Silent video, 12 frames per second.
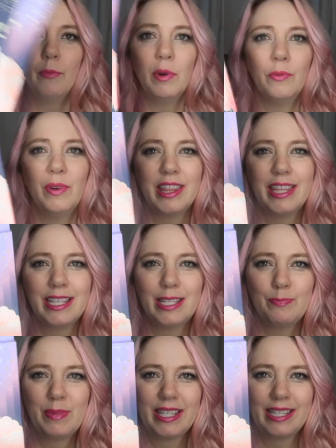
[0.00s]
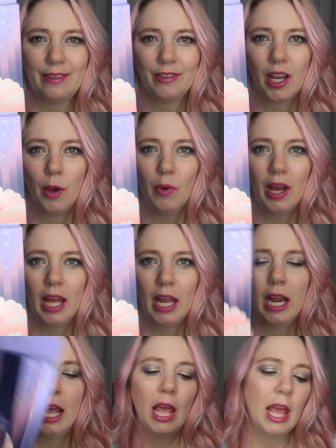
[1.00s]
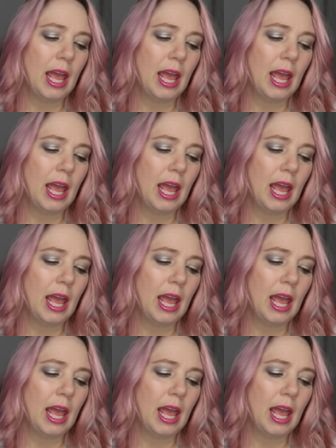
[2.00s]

went with this Pacifica one,